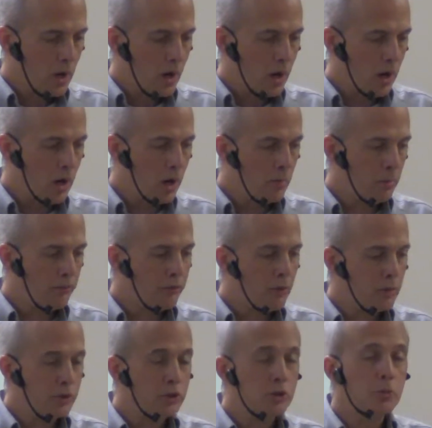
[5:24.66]

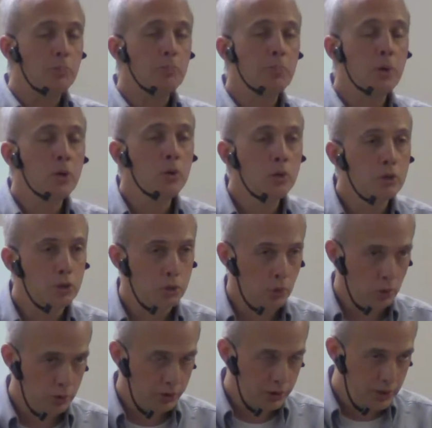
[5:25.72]
from a
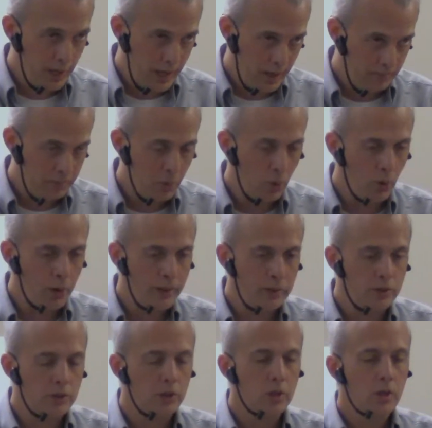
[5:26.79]
spiritual
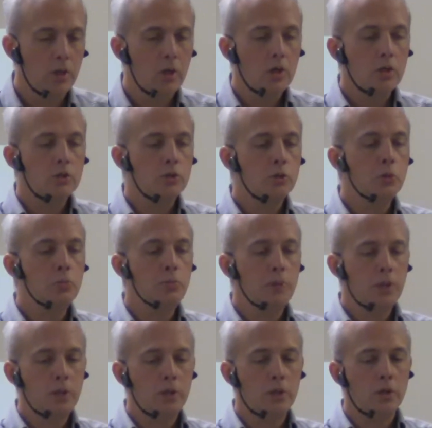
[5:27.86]
standpoint to
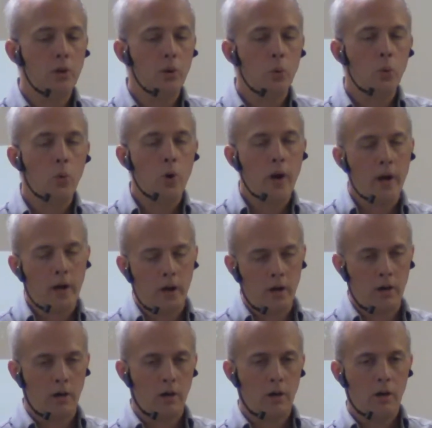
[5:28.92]
be
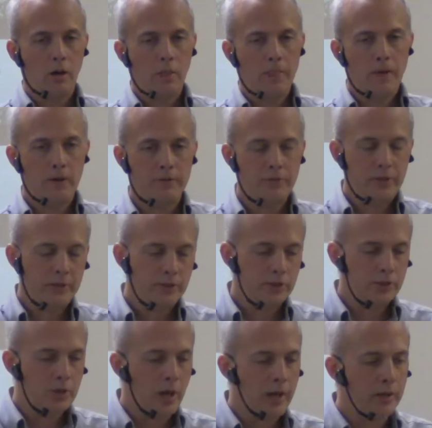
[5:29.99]
aware of these
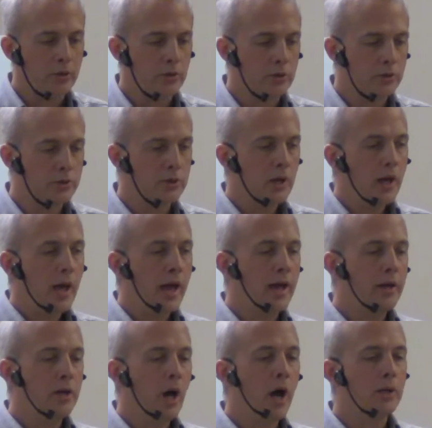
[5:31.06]
cycles
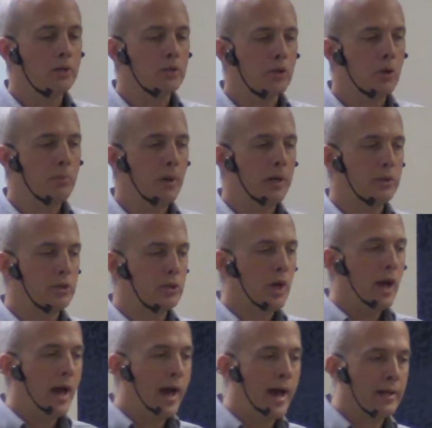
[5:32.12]
and not so much
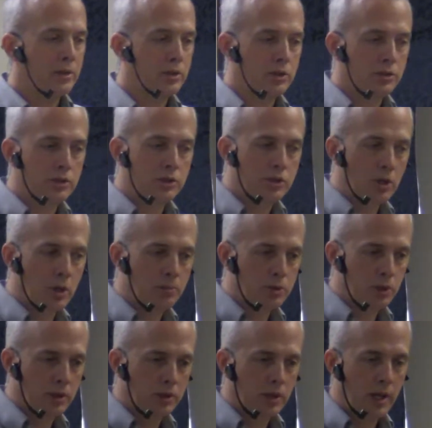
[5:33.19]
at the
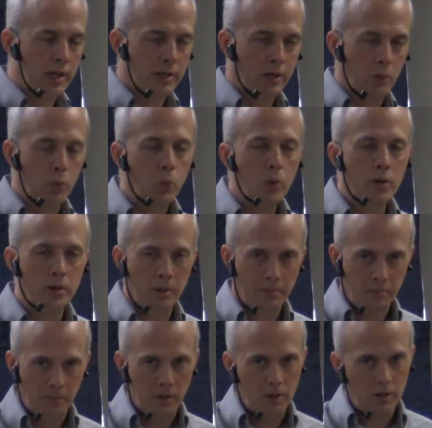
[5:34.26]
subject and the
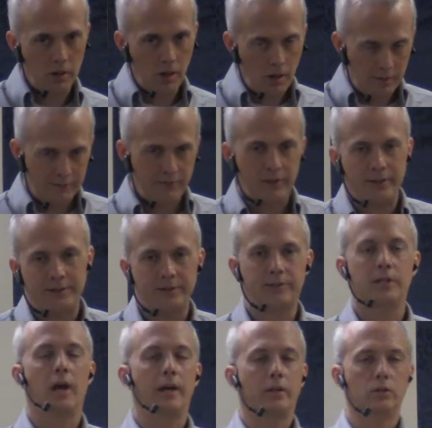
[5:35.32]
whim of these
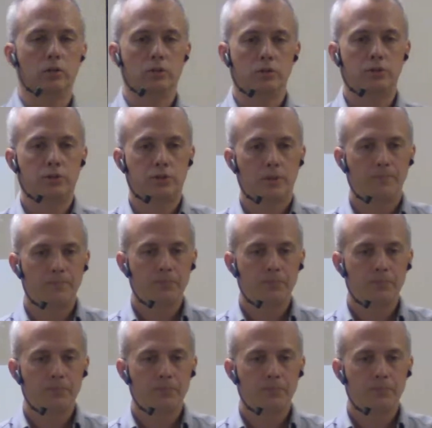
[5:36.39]
cycles.